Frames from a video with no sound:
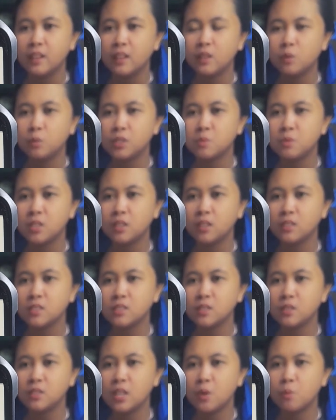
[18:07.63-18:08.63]
It was
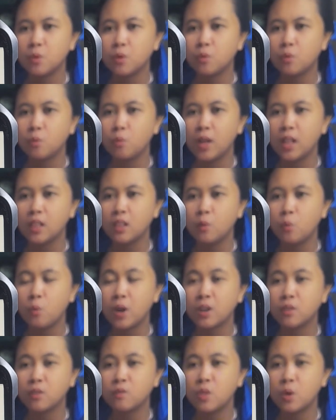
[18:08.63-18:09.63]
because they were well
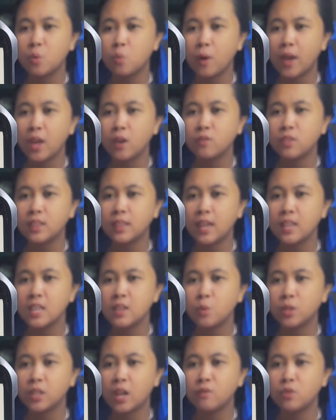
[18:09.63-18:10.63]
aware of their way of
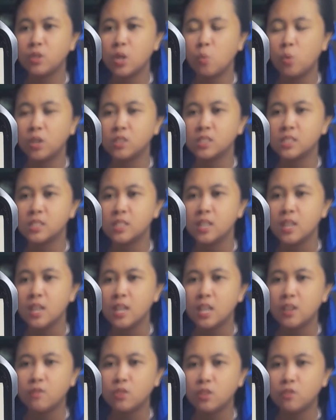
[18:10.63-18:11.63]
taking whatever they wanted,
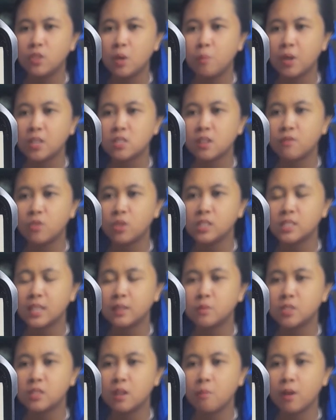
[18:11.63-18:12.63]
even if they pay several
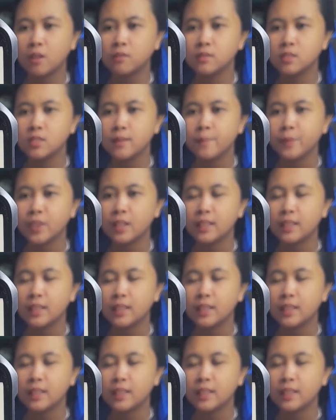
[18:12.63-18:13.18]
times the amount.